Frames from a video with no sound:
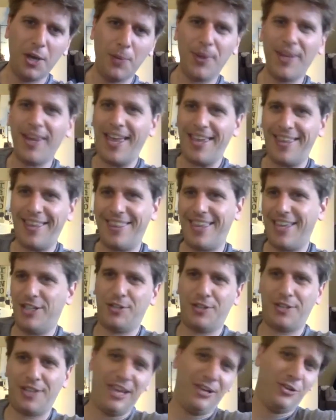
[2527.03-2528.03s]
but like
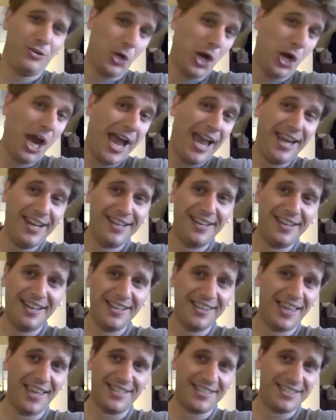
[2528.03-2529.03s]
they they yeah. tried.
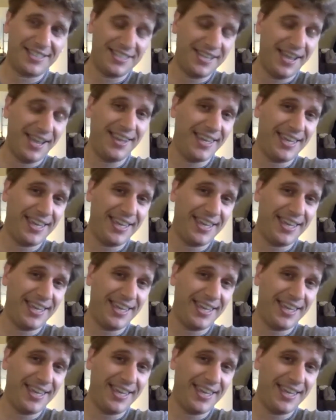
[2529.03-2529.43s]
Like it's not yeah.